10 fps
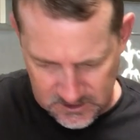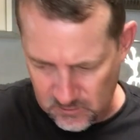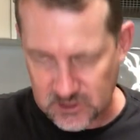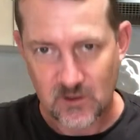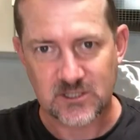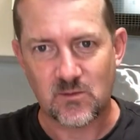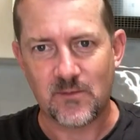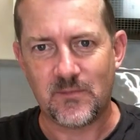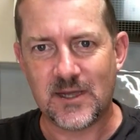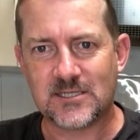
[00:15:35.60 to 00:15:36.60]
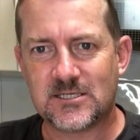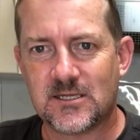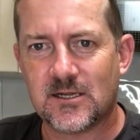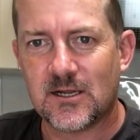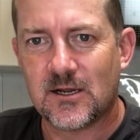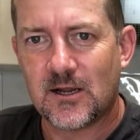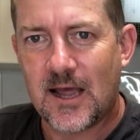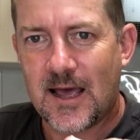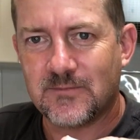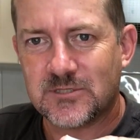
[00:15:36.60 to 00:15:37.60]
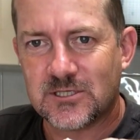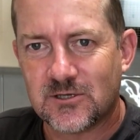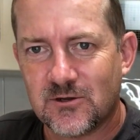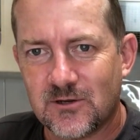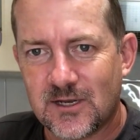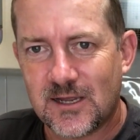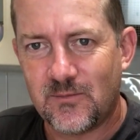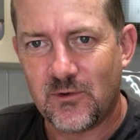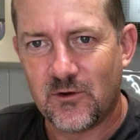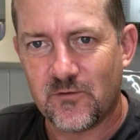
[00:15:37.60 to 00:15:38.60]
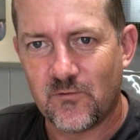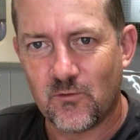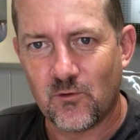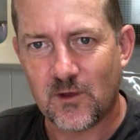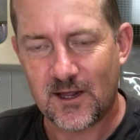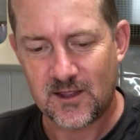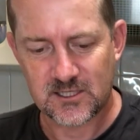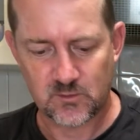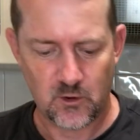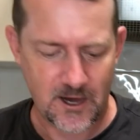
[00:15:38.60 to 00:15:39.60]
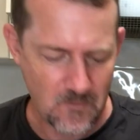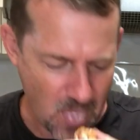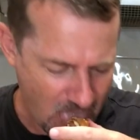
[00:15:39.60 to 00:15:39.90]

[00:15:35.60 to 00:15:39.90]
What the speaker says: Which one's my best? Absolutely beautiful looking, this bread.